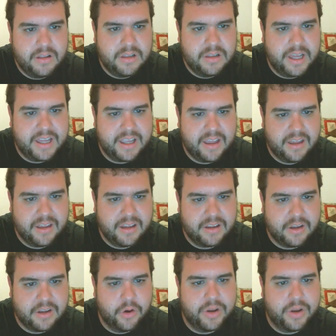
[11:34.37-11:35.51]
Like,
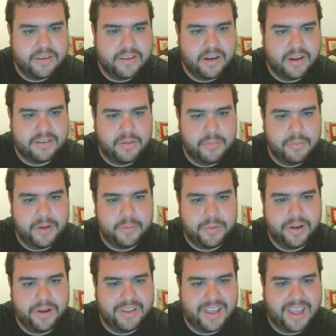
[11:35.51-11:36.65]
Cody is honestly the best
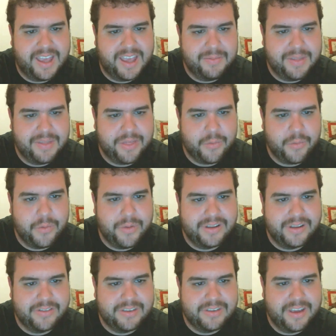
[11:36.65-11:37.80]
player in the game. That 3
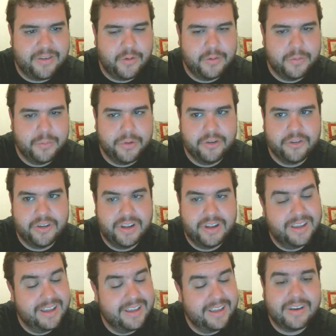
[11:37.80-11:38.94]
weeks of safety was bullshit.
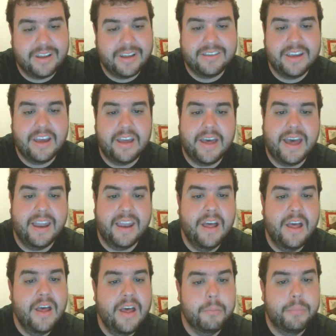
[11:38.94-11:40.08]
You can say that,
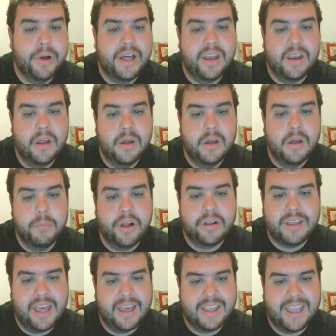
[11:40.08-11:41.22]
but Paul
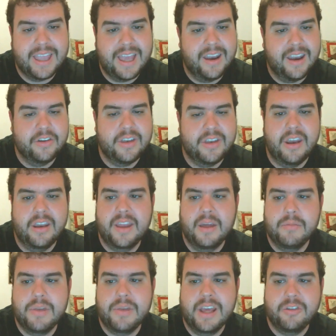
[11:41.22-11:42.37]
can't get another Den
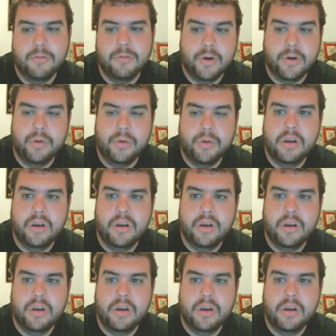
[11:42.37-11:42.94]
Temptation vote